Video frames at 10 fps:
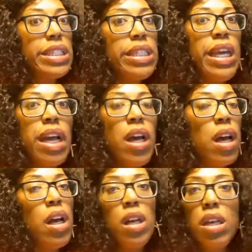yeah,
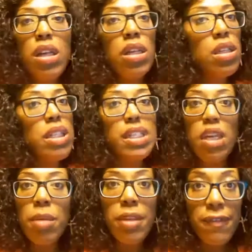it's
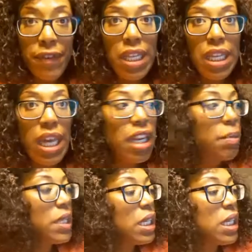going to be funny later
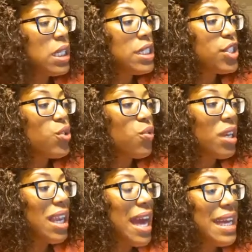because you
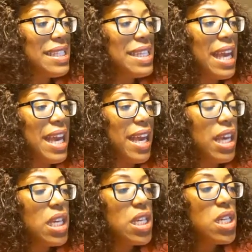realize that
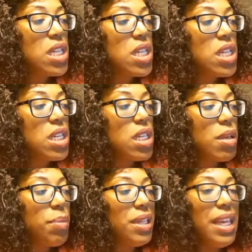
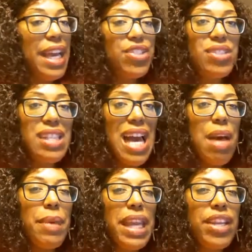putting extra
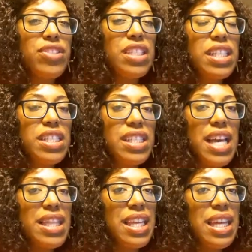time and energy into
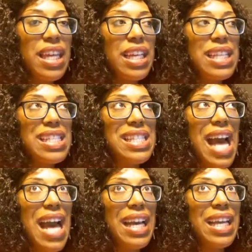that thing is
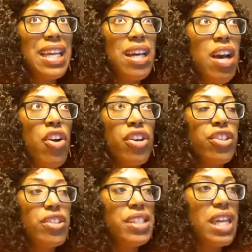not going to honor
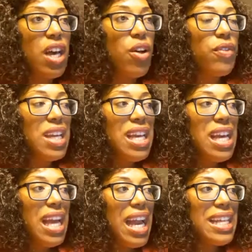yourself
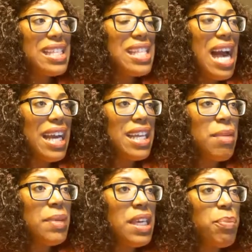and it's not going to
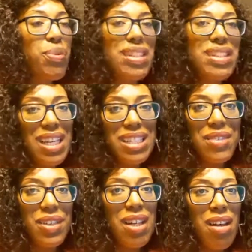be
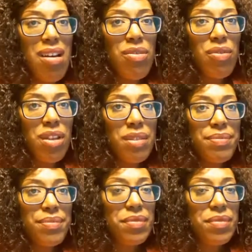productive in the long run.